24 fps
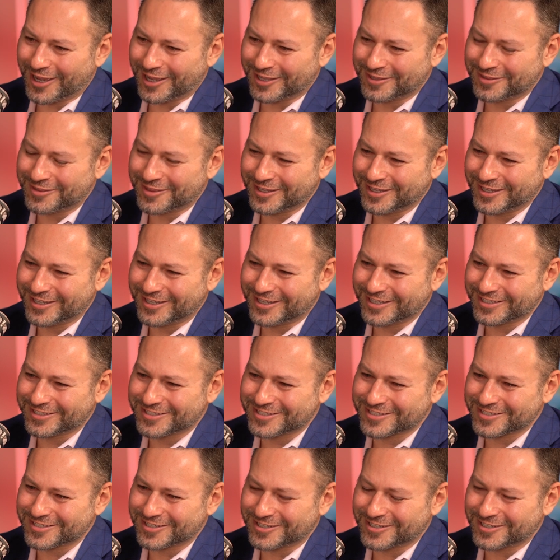I think
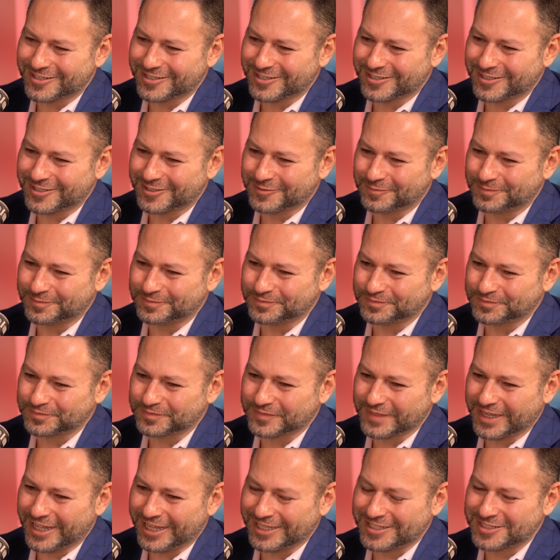it's a
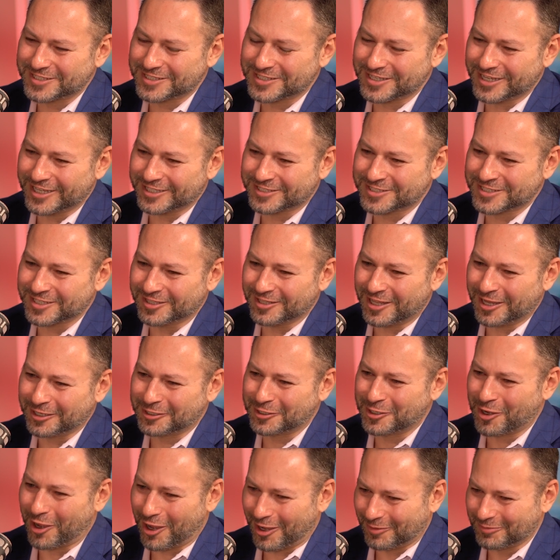
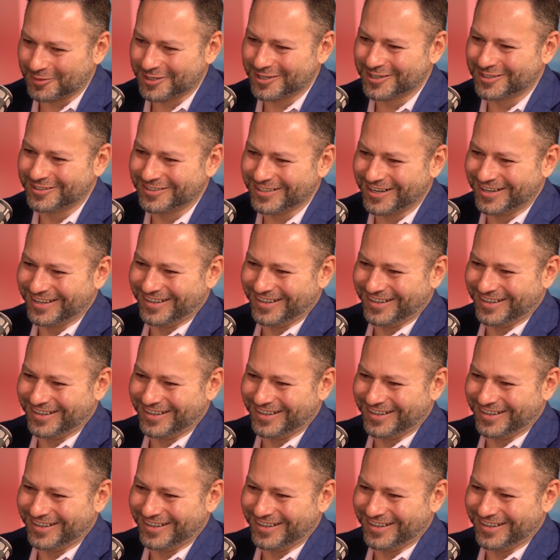lot calmer.